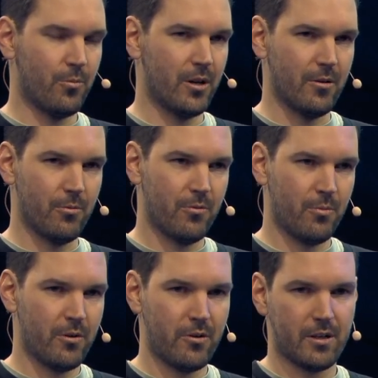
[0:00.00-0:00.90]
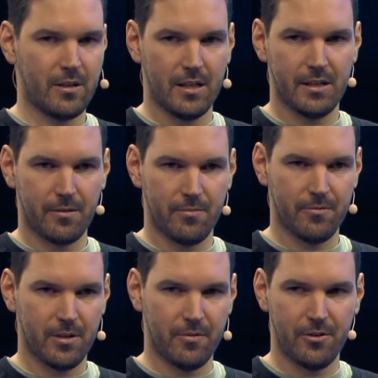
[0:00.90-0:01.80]
we're, we, we, were like
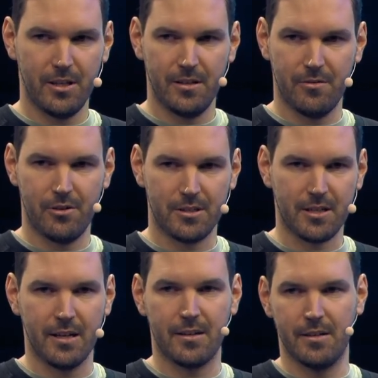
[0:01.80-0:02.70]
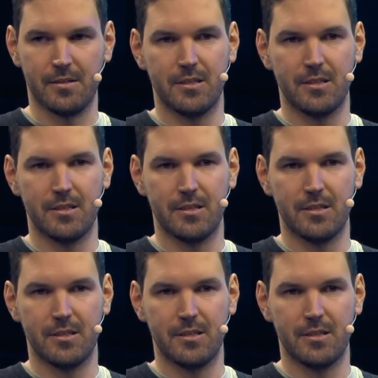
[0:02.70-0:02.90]
a very a very tight knit